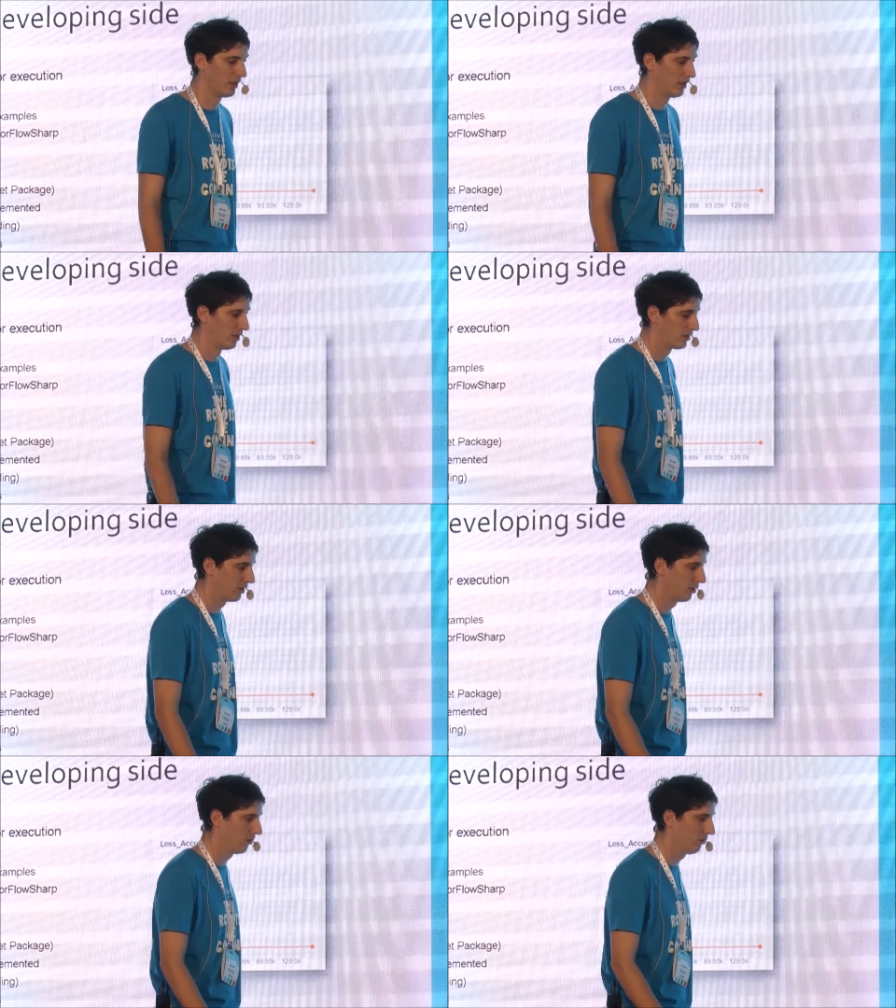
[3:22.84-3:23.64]

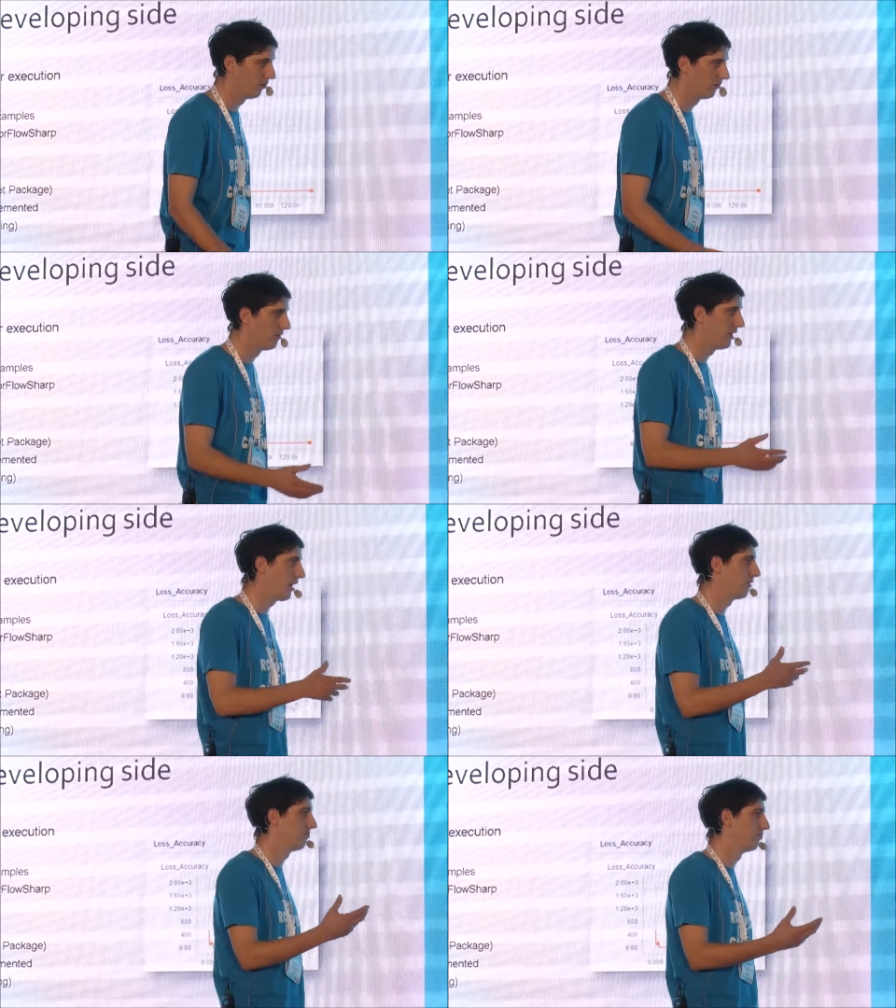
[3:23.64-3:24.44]
So there
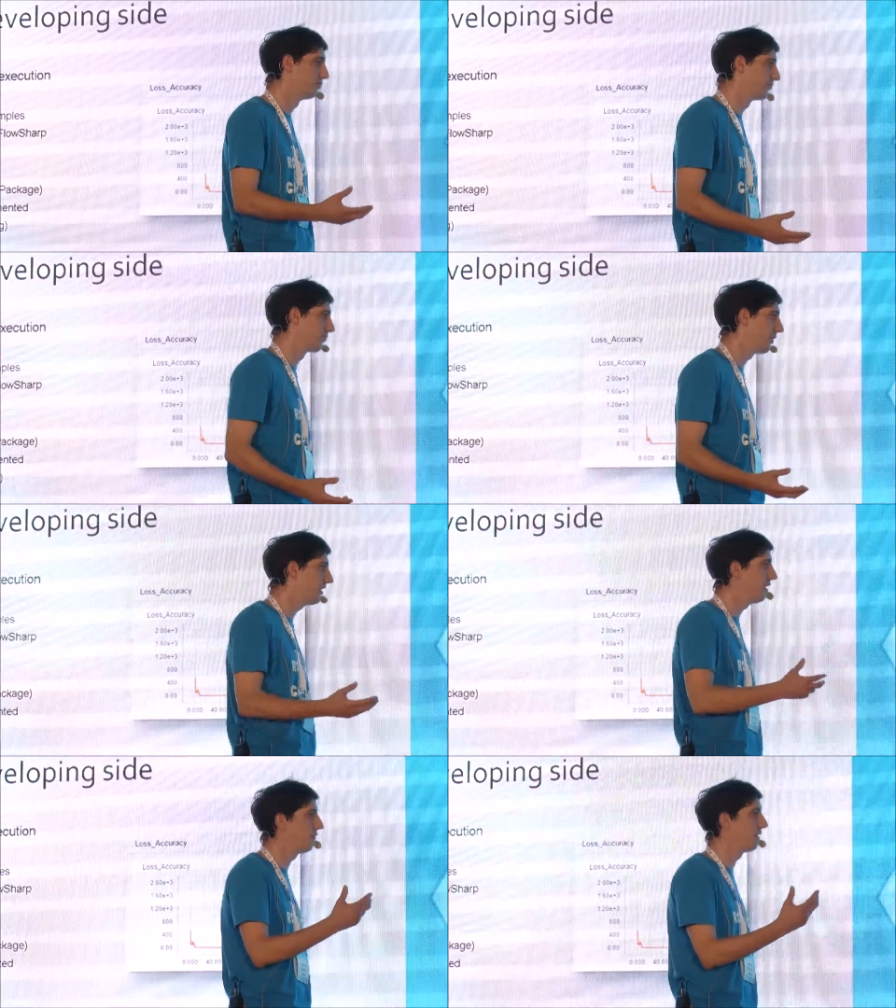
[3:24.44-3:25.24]
are 3
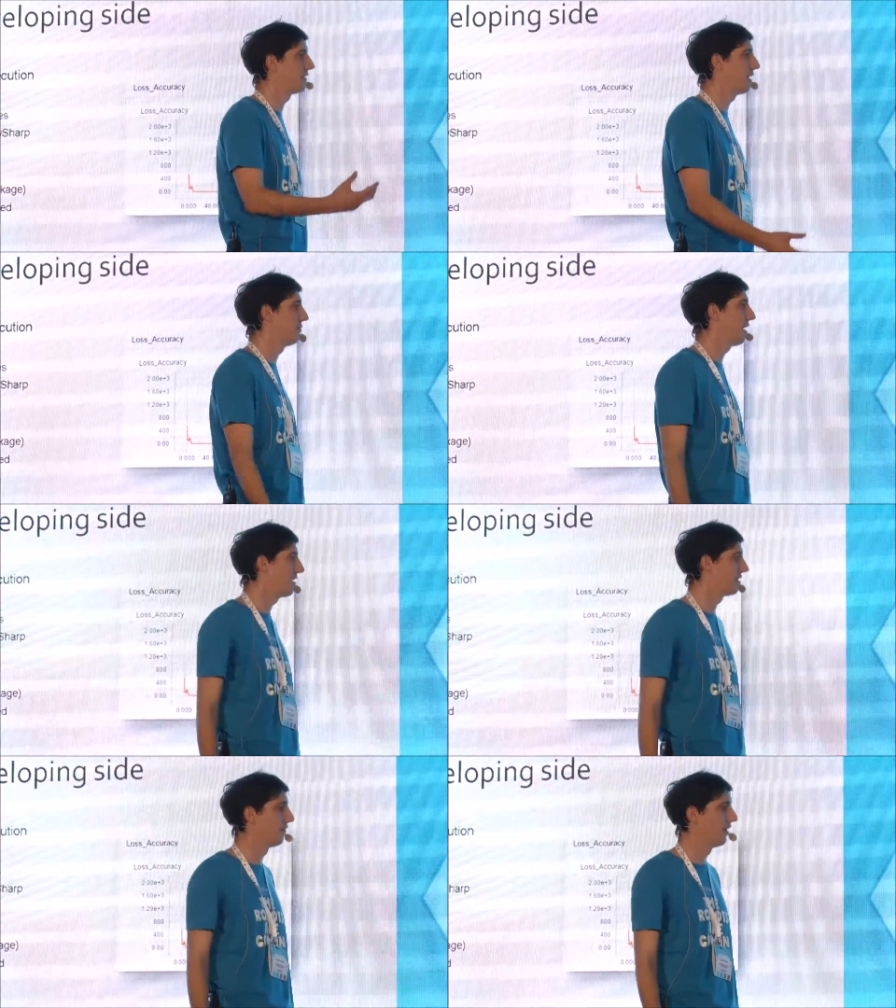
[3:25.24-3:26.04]
different APIs
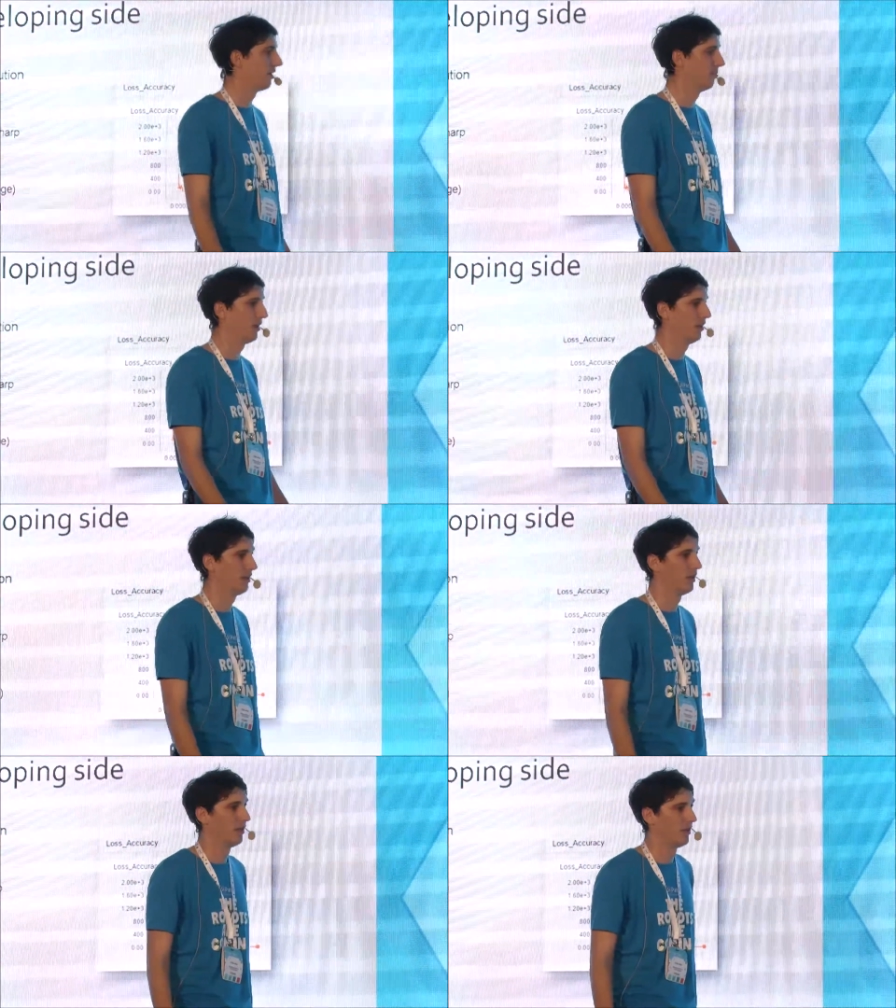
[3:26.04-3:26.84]
available.
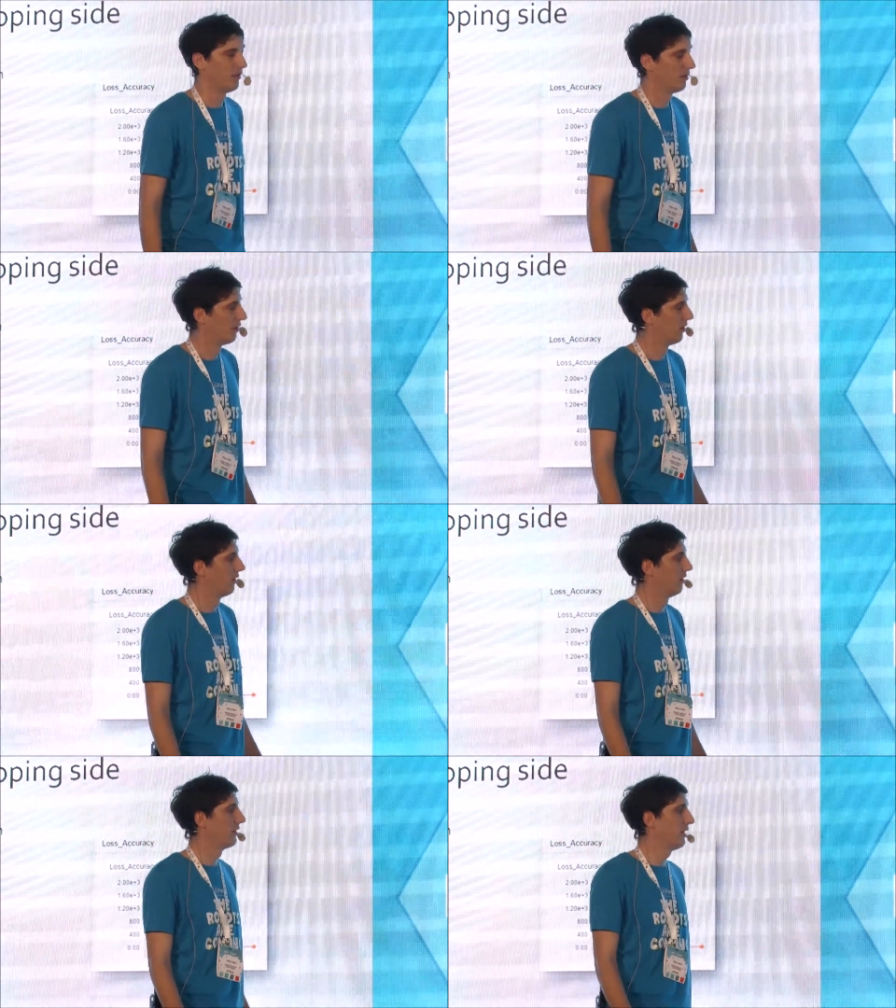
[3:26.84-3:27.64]

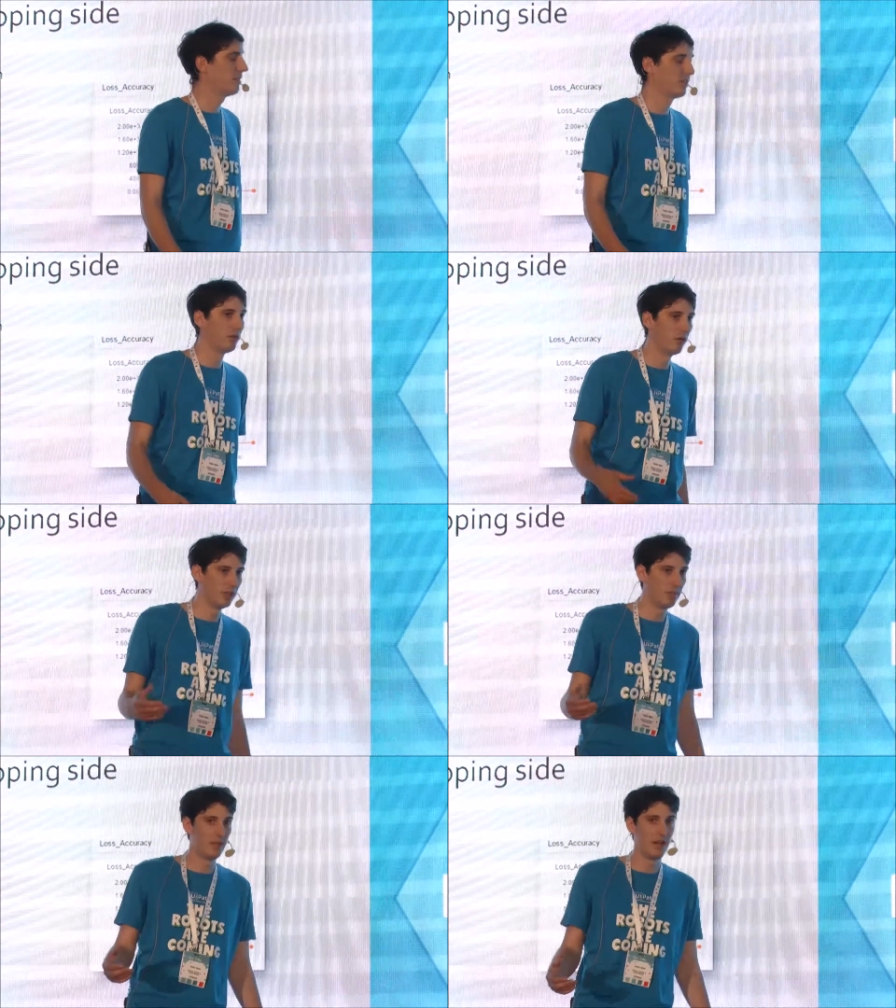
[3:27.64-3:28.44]
There is an old
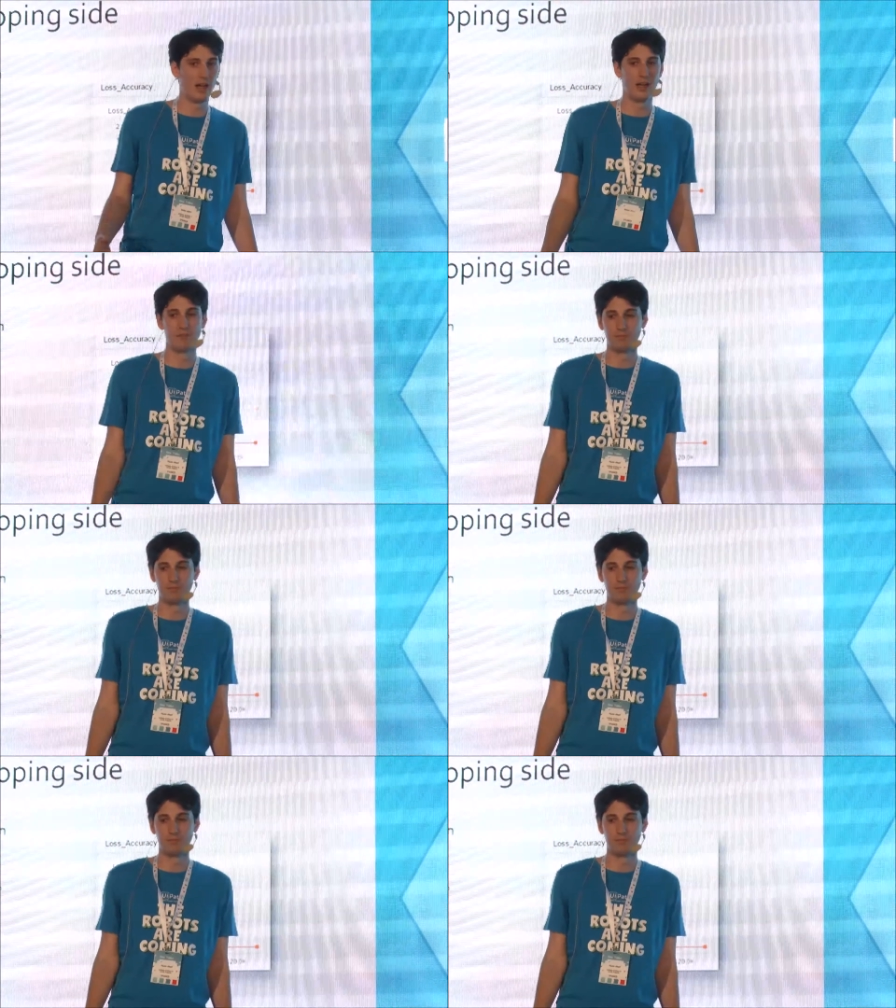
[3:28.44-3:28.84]
API.